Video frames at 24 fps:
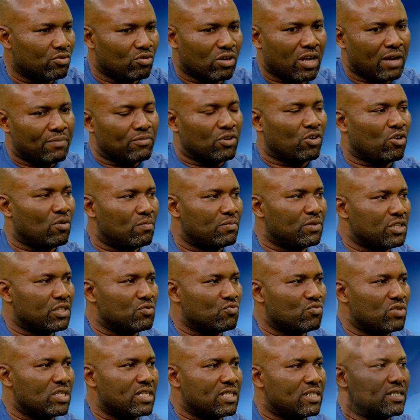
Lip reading: You can't be coming in with